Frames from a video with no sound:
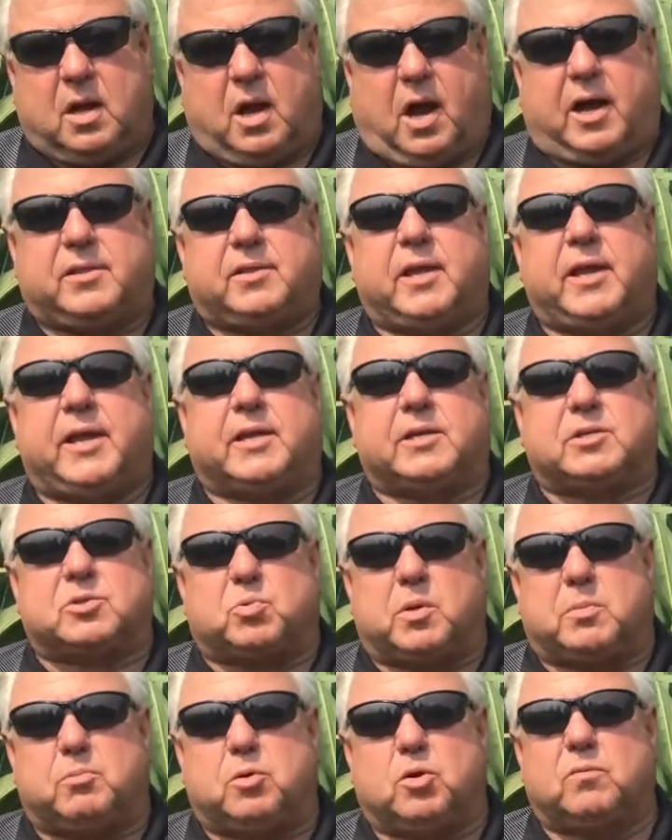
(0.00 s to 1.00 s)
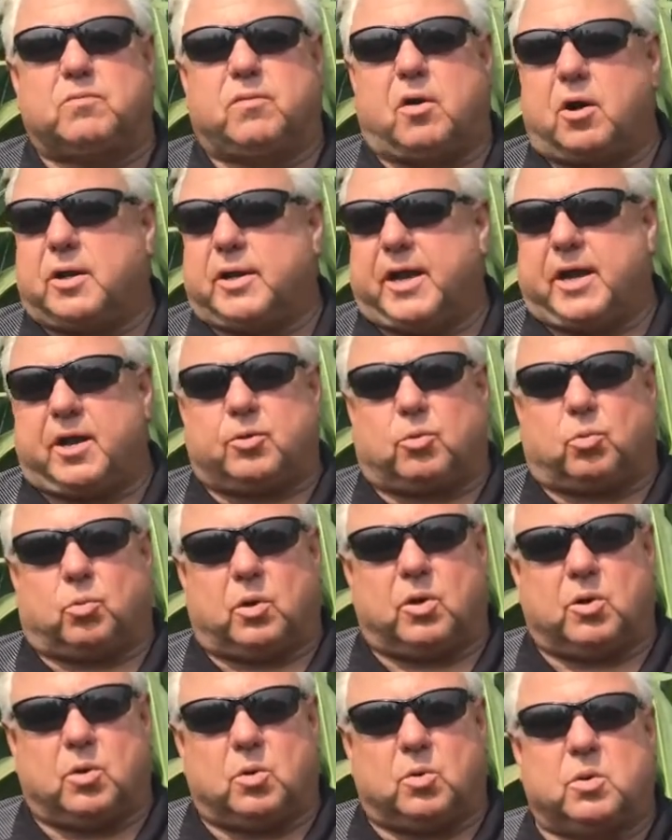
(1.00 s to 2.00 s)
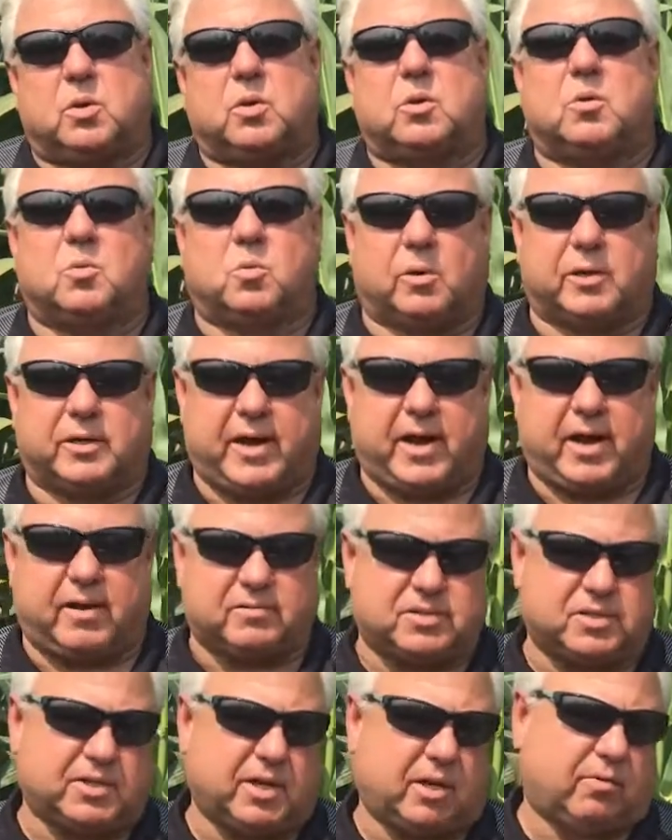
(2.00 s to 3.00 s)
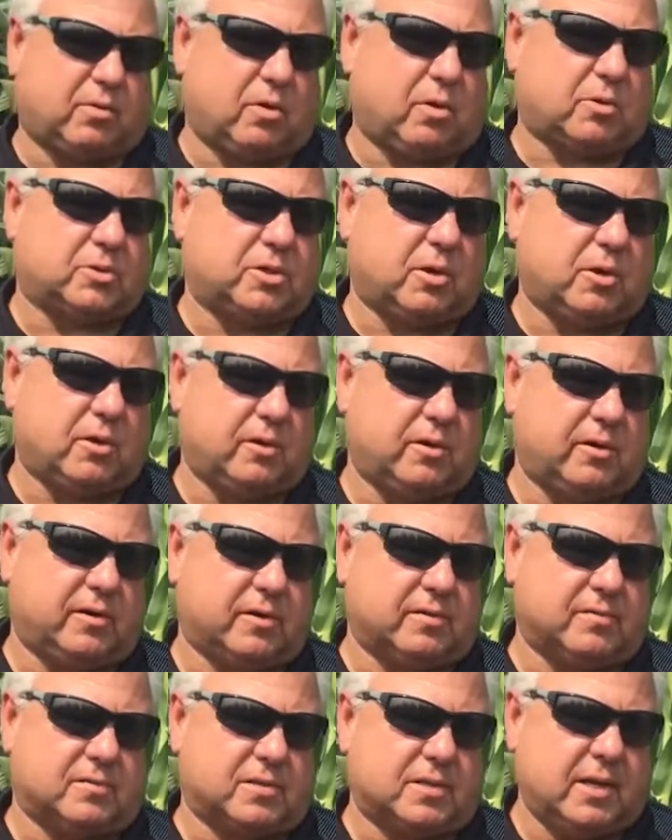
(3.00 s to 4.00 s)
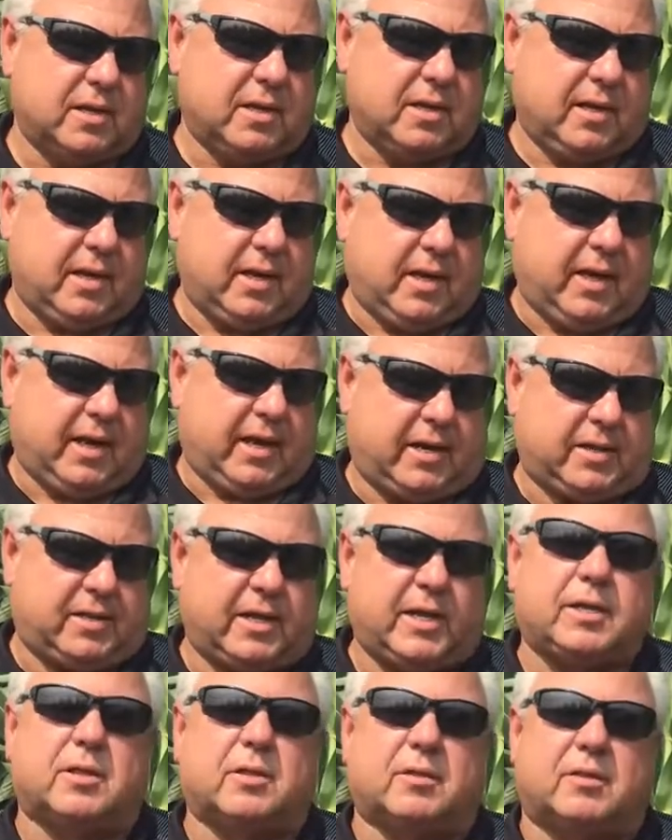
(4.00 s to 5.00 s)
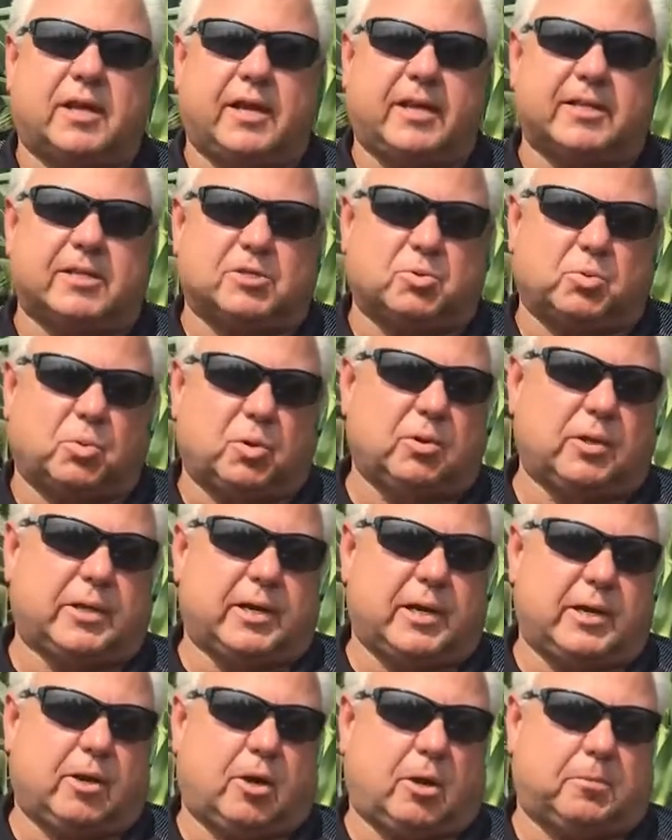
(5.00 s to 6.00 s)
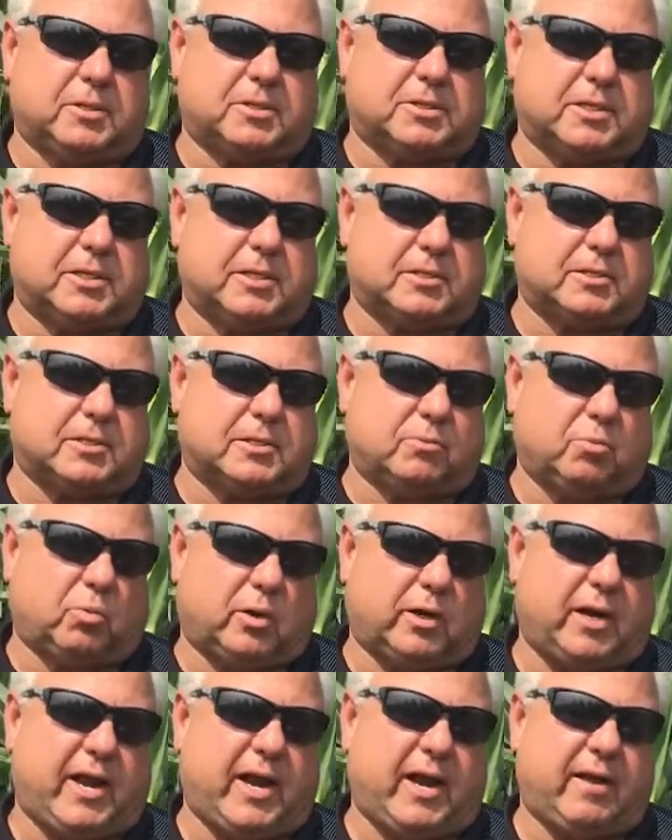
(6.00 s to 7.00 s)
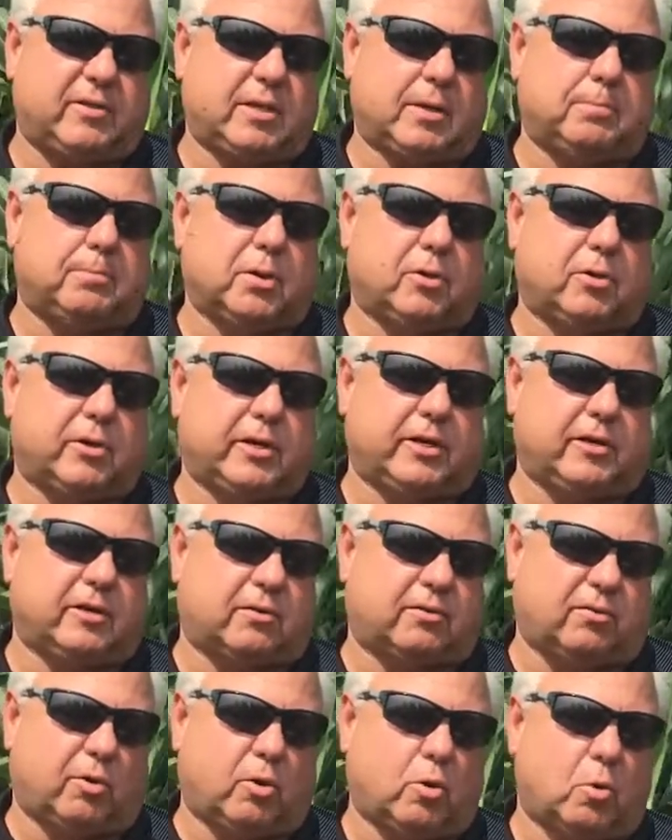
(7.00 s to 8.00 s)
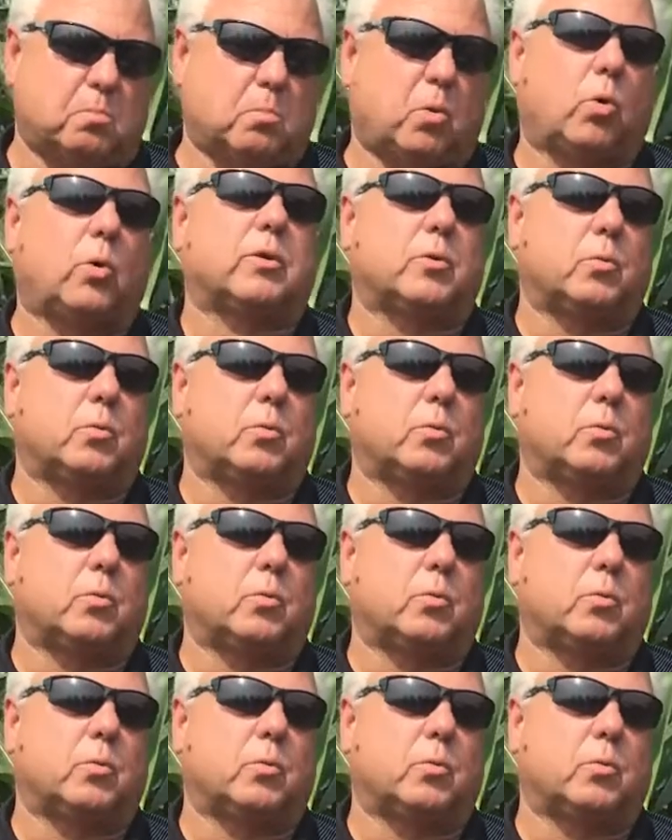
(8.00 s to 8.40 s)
I think as we move on down the road, we're going to have several alternatives. And I think the thing that's really going to help us is we're going to have the ability to throw more